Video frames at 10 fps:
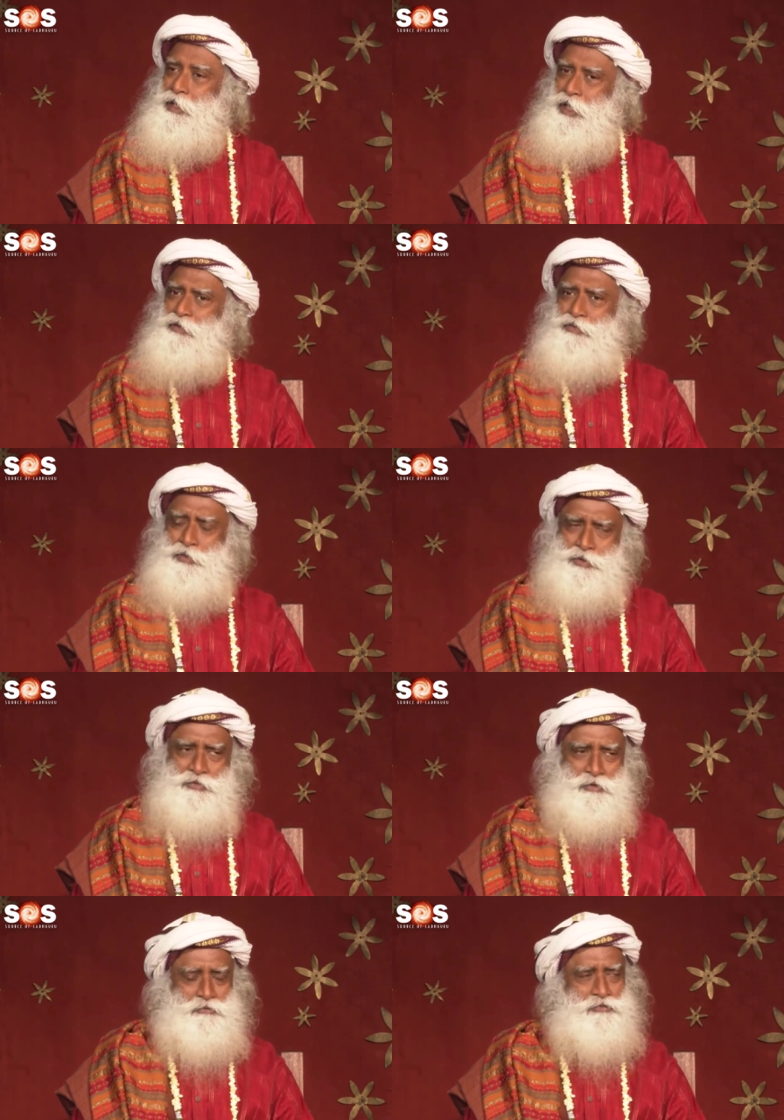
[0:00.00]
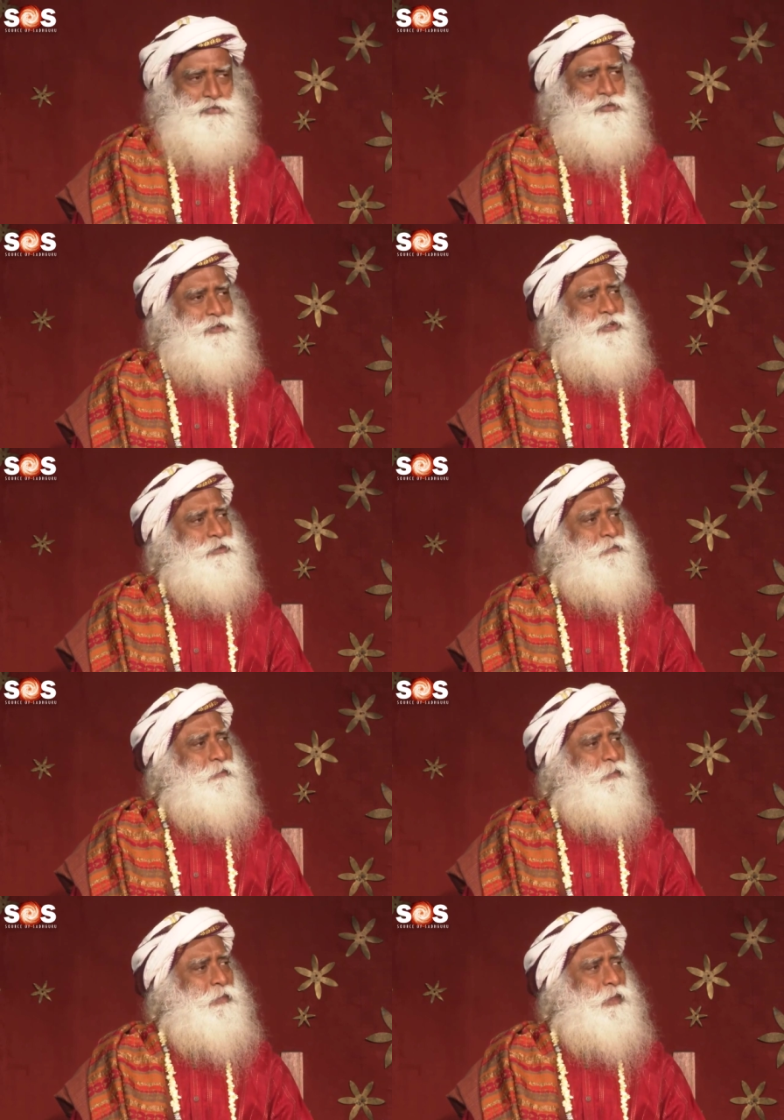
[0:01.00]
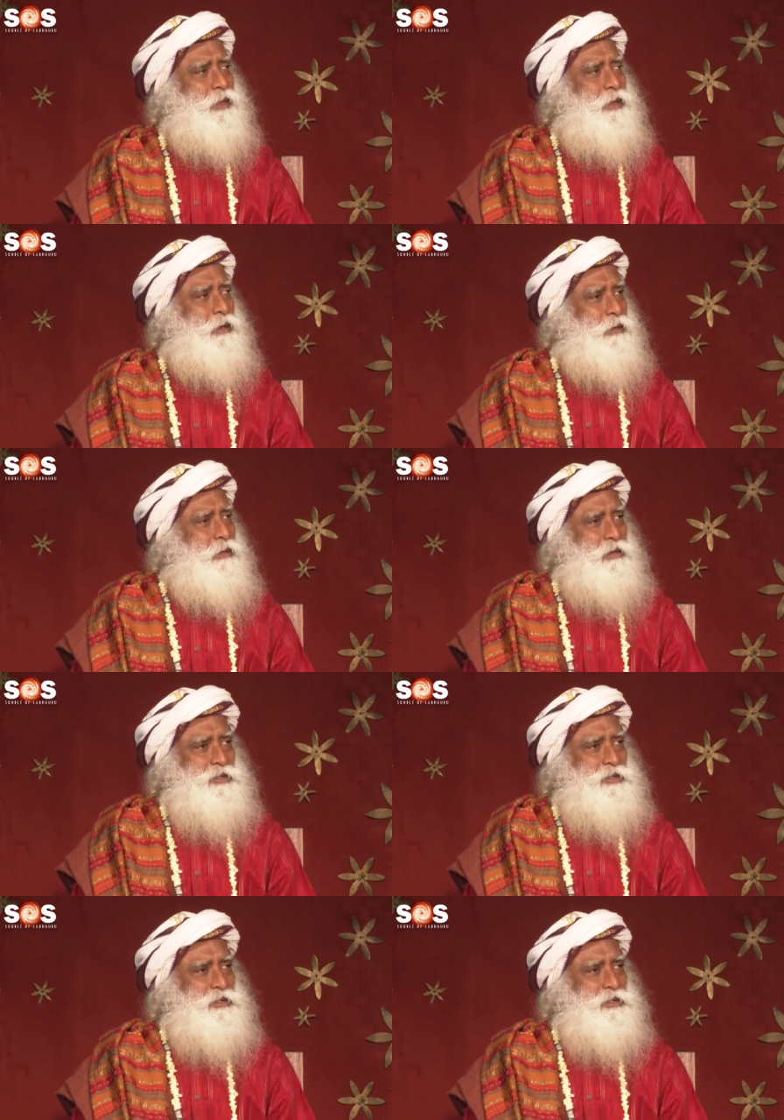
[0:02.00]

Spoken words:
Of course, for food, or